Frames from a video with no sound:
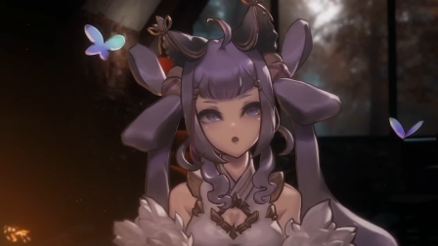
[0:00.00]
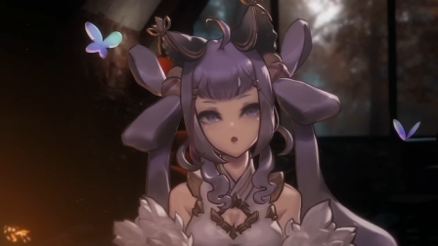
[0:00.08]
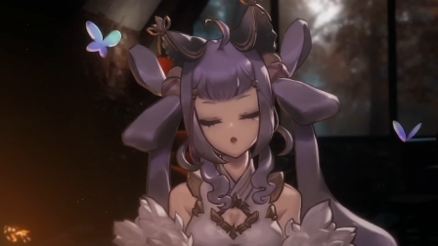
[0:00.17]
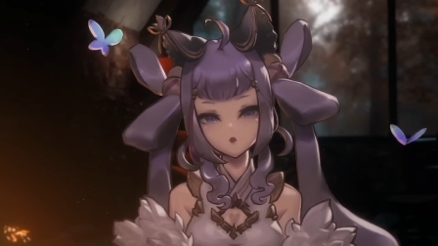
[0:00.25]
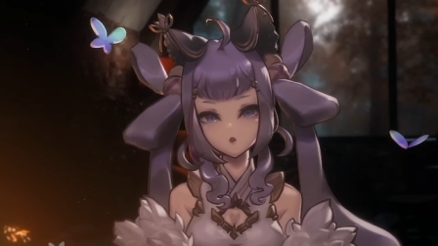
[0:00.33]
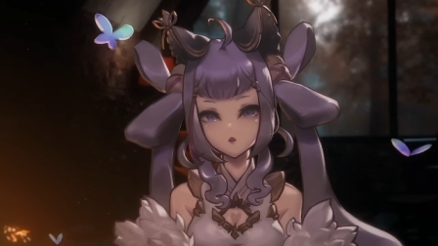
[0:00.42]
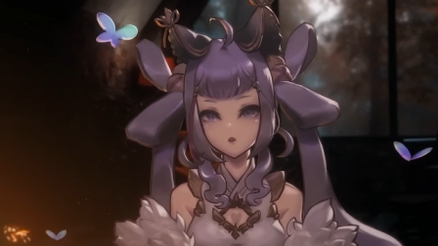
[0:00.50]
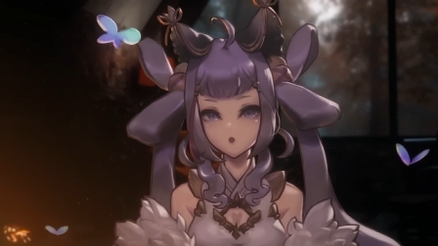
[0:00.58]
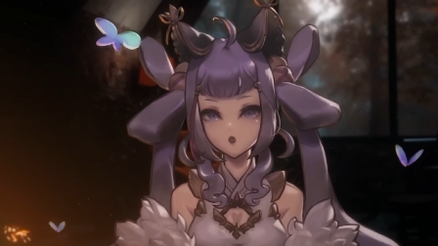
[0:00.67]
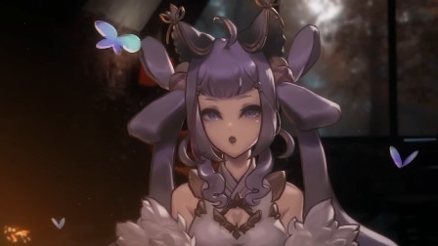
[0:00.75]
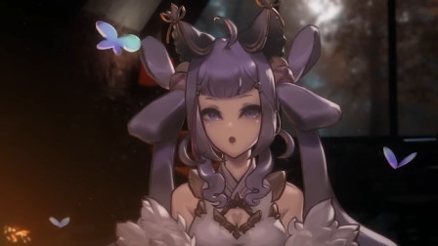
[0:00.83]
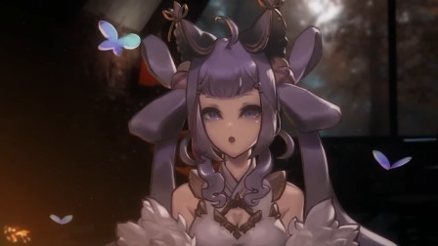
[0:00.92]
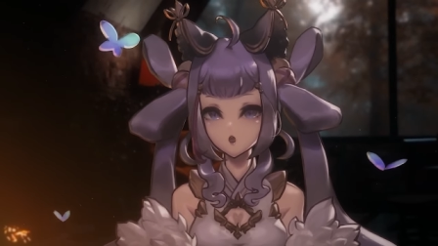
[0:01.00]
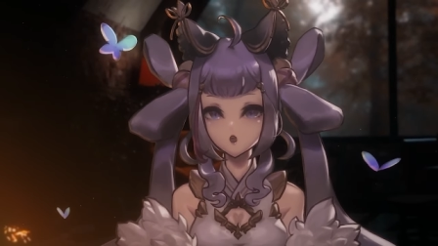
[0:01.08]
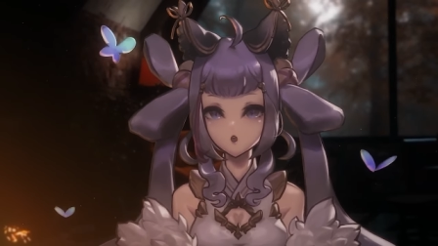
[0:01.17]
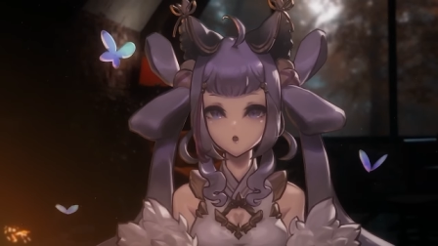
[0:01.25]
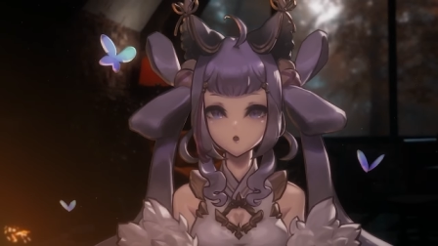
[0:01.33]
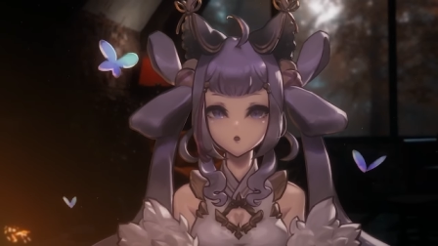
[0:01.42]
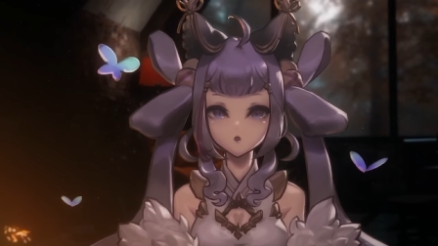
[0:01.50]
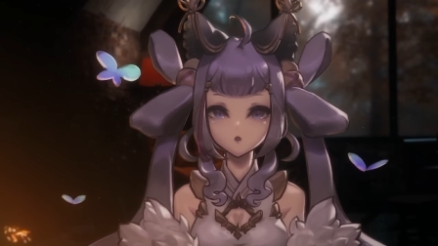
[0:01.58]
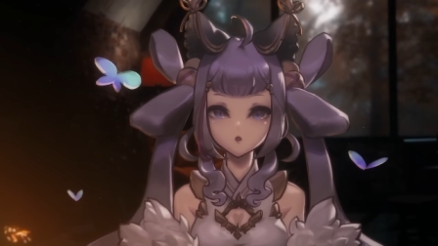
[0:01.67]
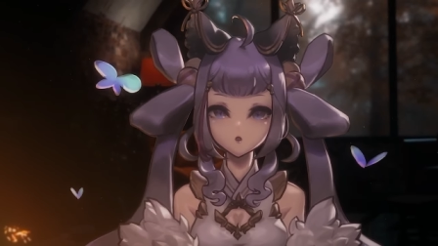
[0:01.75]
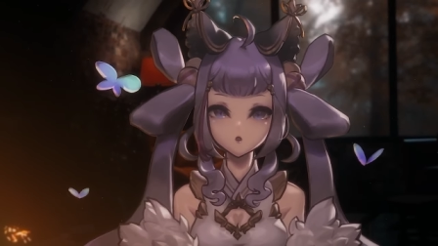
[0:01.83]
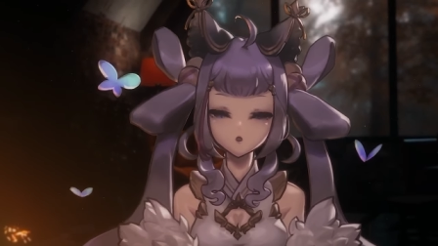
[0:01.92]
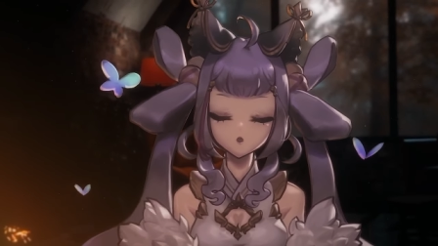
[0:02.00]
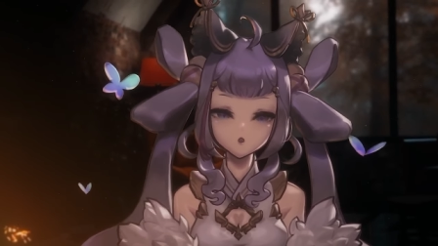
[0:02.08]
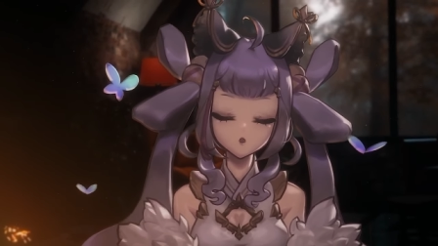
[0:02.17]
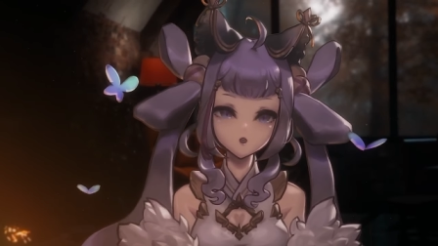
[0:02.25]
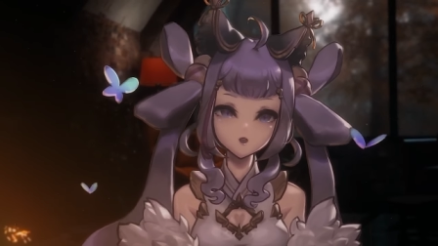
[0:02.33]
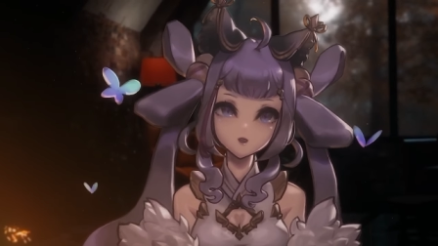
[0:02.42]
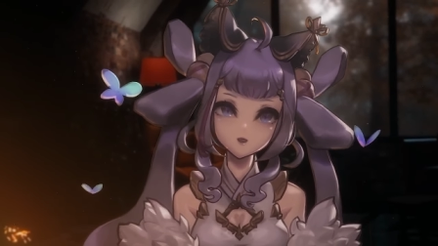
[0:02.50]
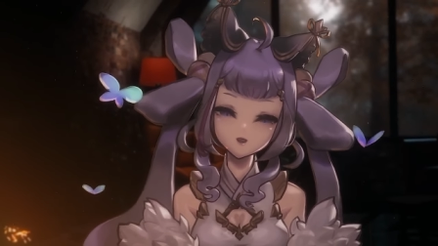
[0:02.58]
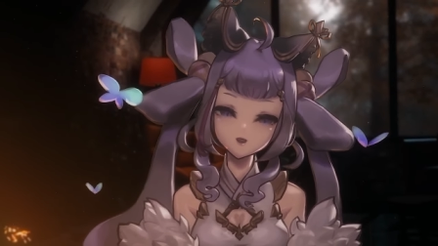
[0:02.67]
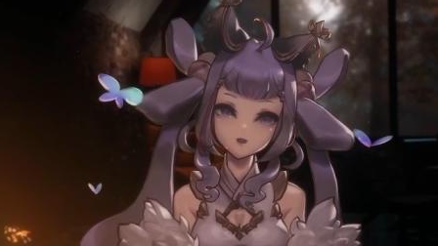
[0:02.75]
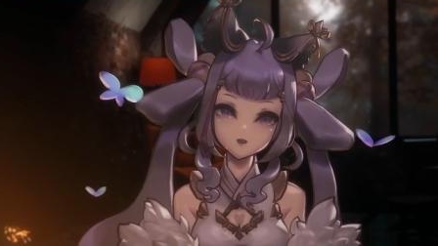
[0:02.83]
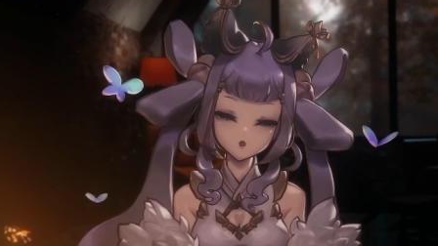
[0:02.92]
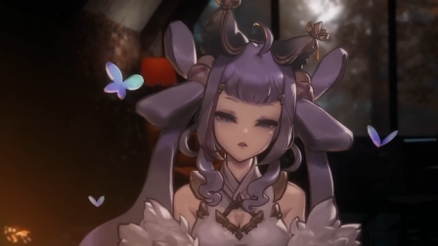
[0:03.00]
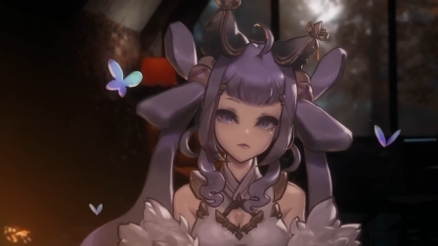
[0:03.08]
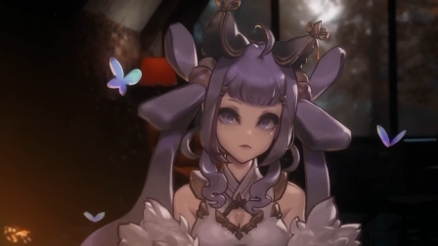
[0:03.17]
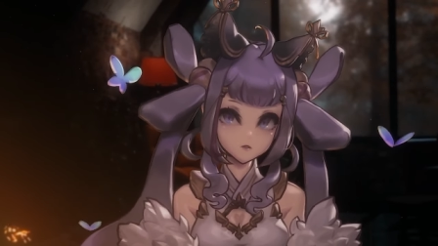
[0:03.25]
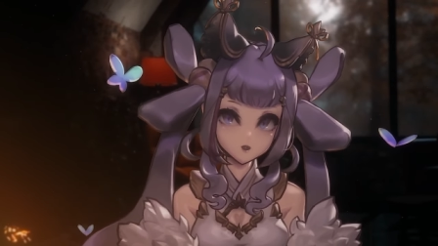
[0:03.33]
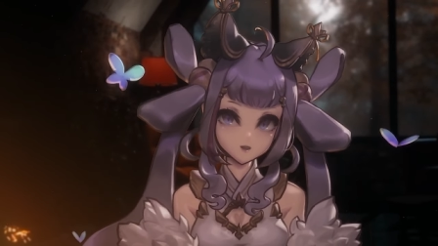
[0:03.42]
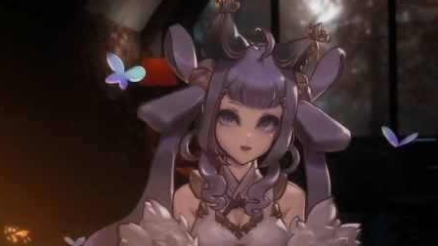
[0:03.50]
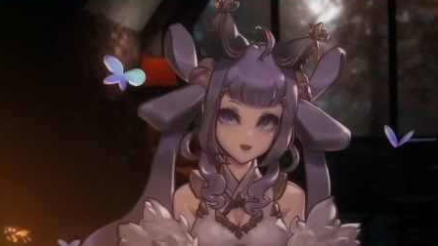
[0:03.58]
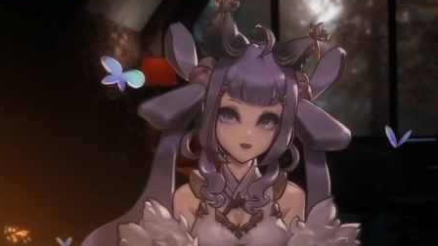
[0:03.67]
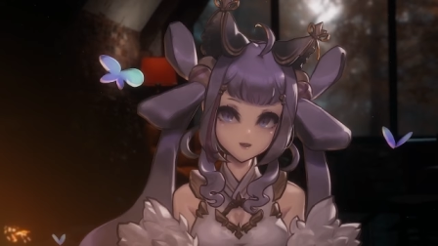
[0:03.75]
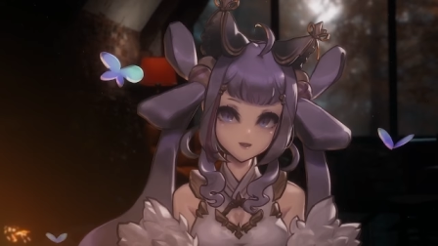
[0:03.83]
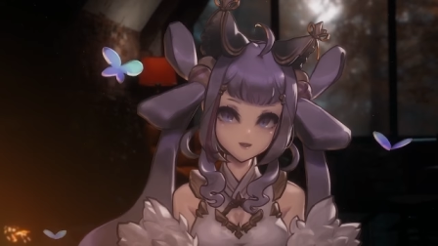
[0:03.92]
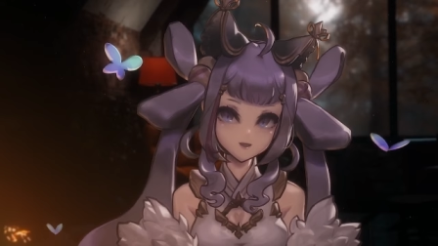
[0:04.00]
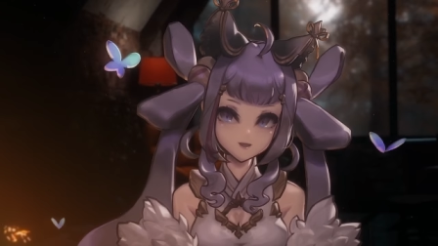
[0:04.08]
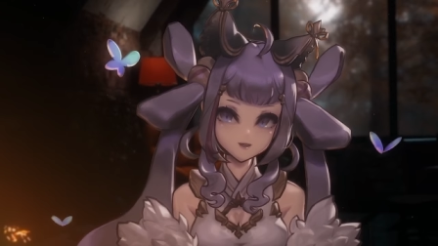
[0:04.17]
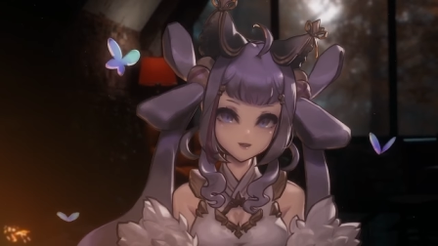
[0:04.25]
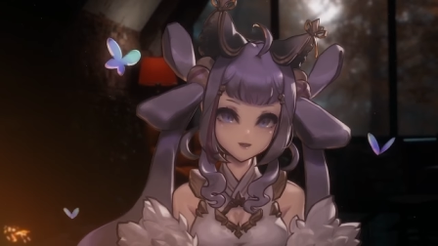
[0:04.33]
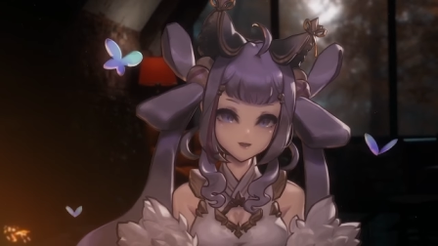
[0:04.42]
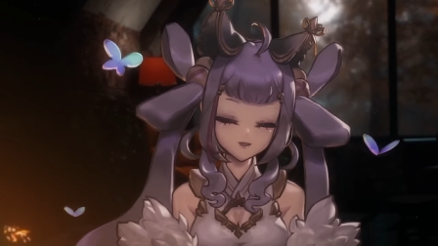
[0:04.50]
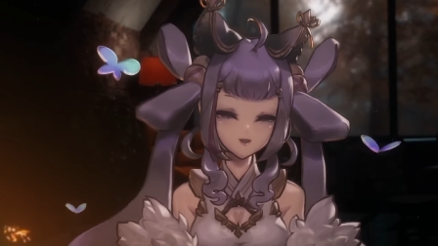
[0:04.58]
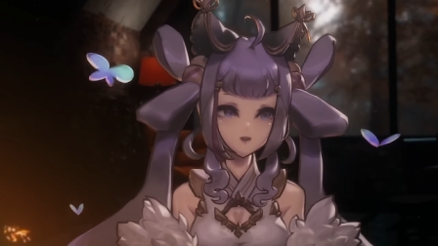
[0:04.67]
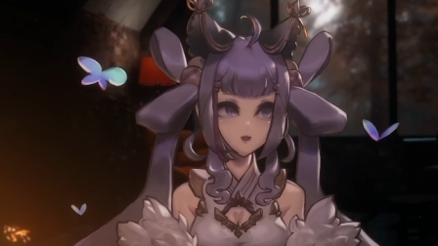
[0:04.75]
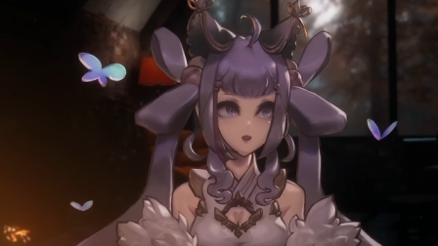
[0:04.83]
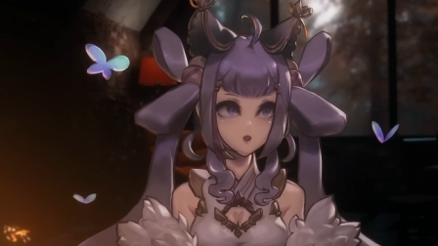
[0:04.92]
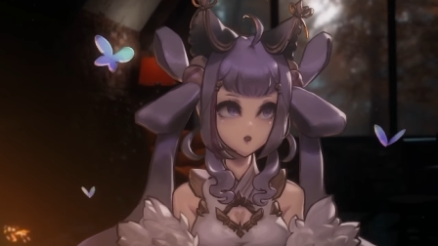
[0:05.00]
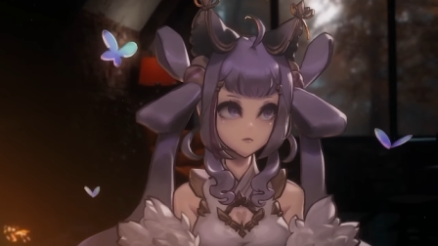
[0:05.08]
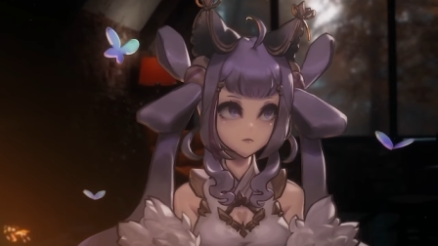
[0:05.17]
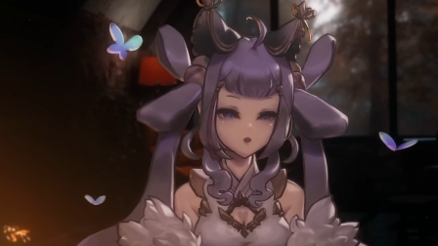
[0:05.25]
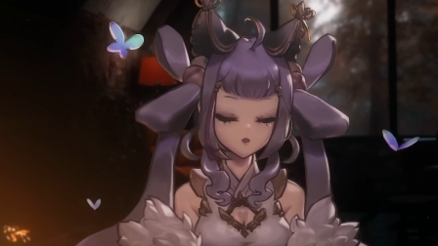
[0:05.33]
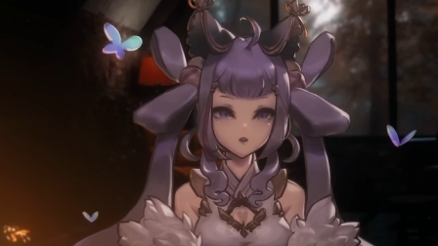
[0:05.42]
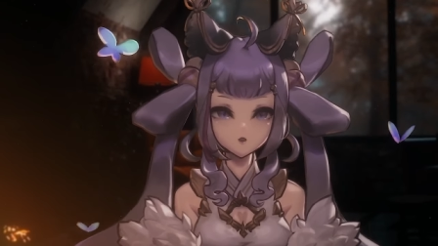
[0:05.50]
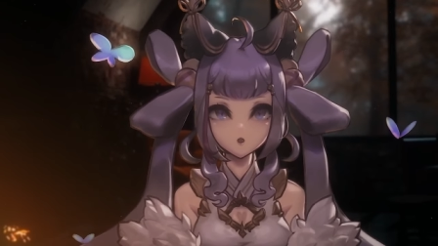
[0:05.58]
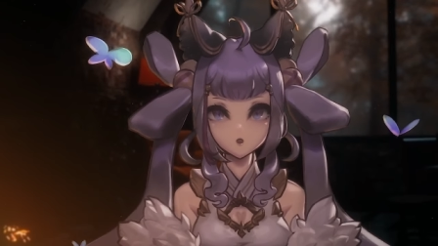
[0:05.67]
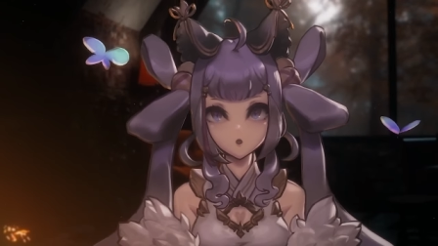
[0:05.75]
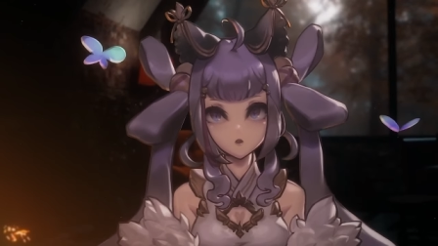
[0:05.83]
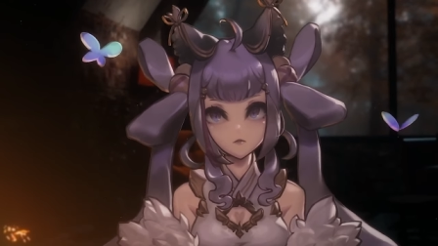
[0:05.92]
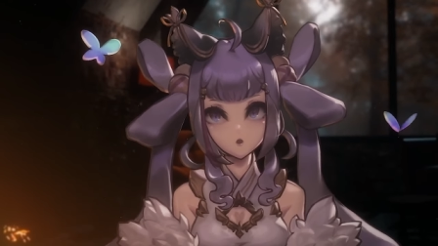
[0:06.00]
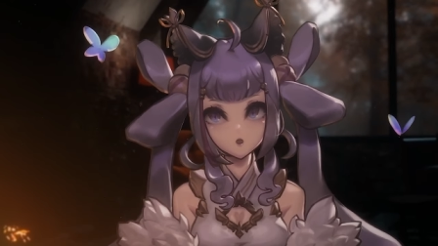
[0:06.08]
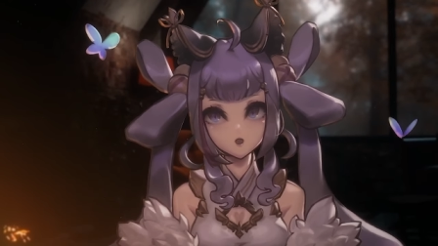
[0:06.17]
You're not an other. You're not socially isolated just because you're lonely.